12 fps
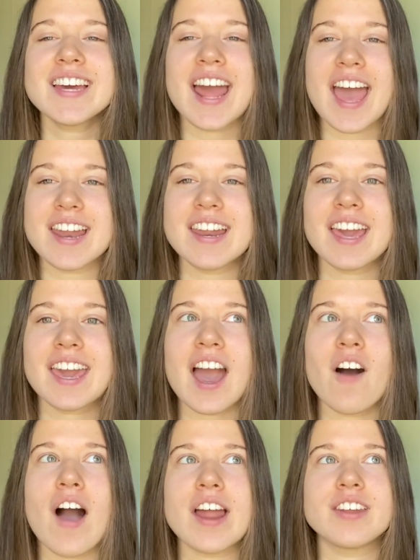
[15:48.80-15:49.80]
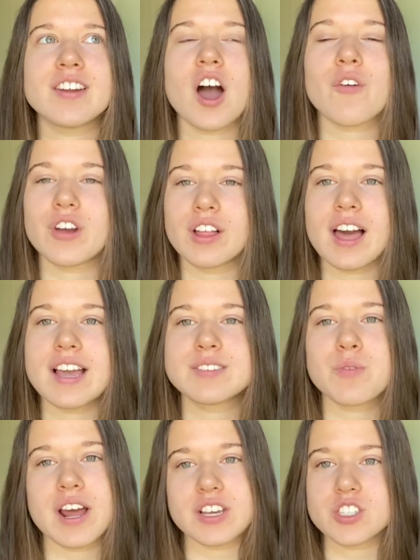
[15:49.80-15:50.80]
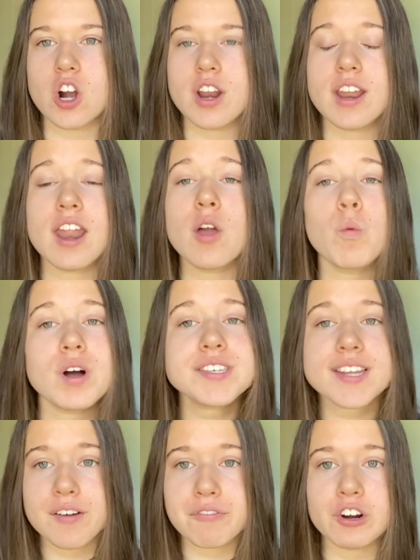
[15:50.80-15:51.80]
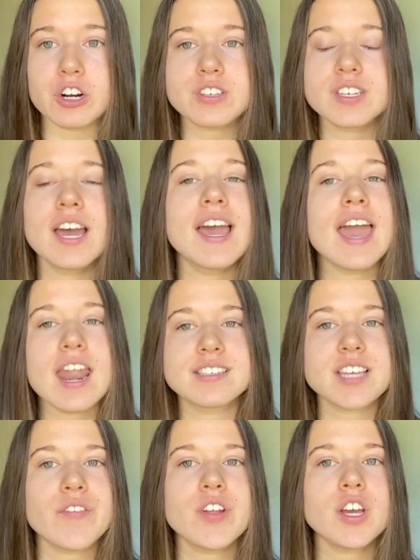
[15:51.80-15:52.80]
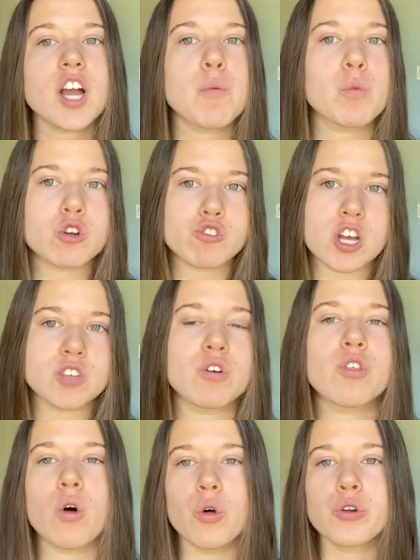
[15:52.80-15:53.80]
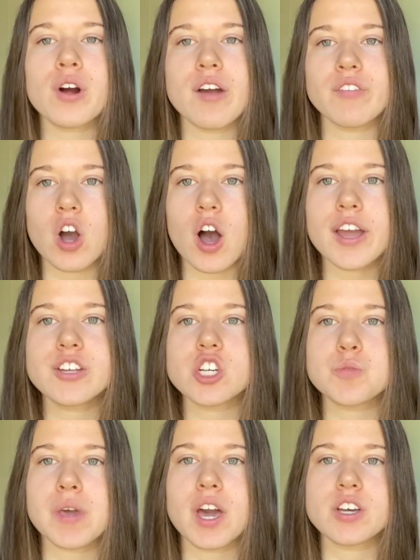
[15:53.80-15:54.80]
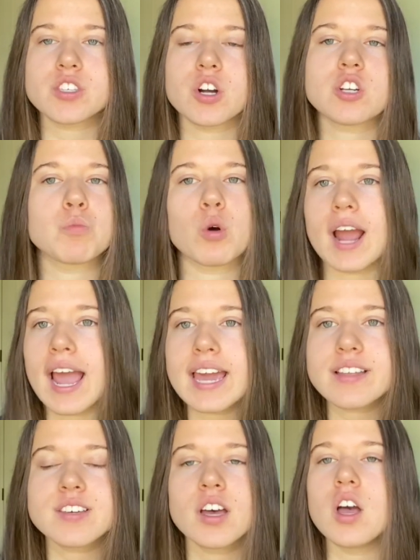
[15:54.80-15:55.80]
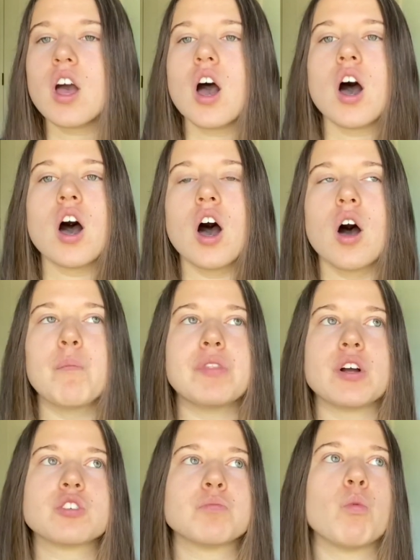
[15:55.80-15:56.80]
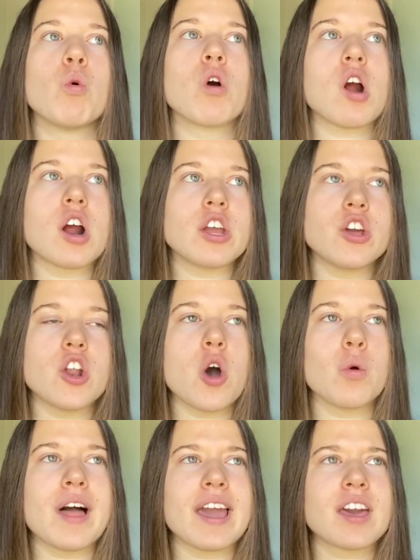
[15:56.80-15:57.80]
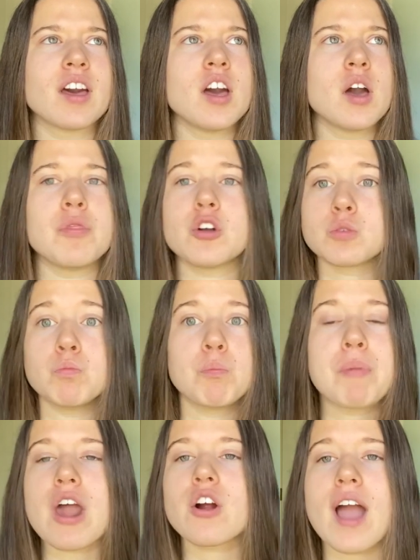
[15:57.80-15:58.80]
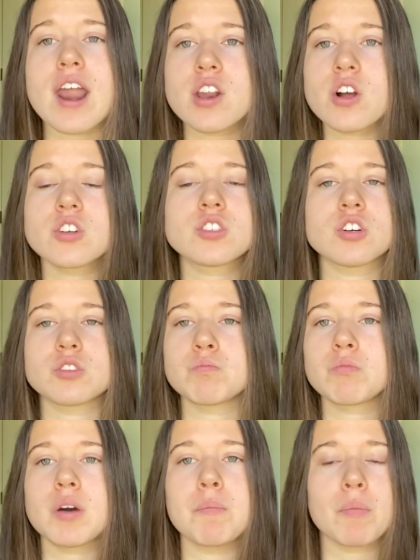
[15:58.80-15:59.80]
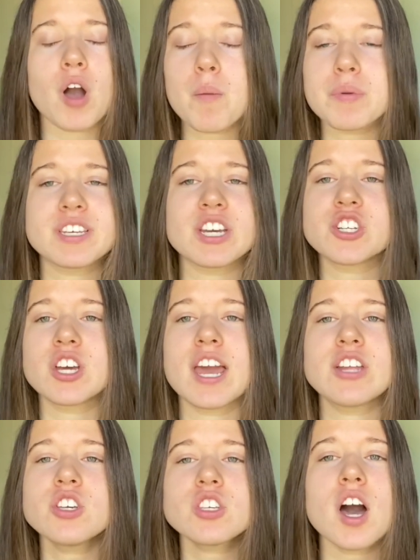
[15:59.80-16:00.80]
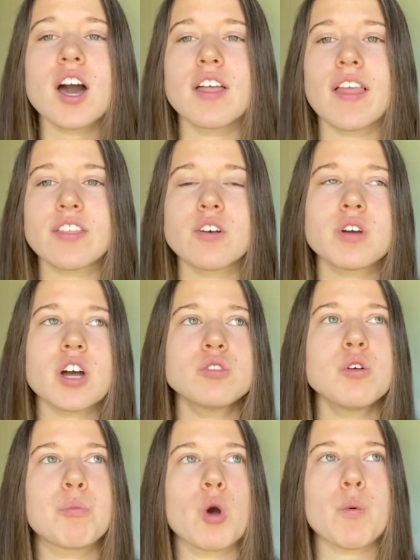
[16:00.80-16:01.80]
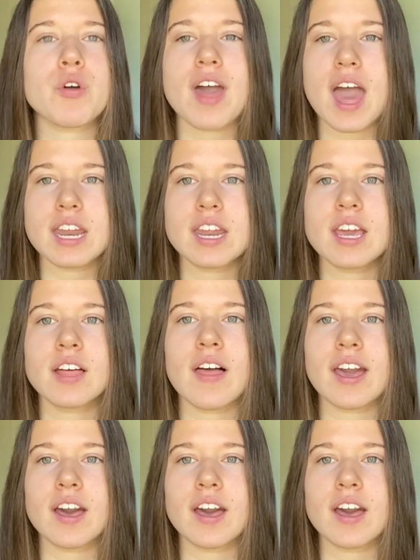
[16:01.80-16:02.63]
an editing account, I did not realize when I started, and it wasn't at first. It has definitely got more stressful the older I've gotten, just because there's more hate. There's more, you know, like, there's better editors, there's competition. It just got, like, there got to a point where the editing, like,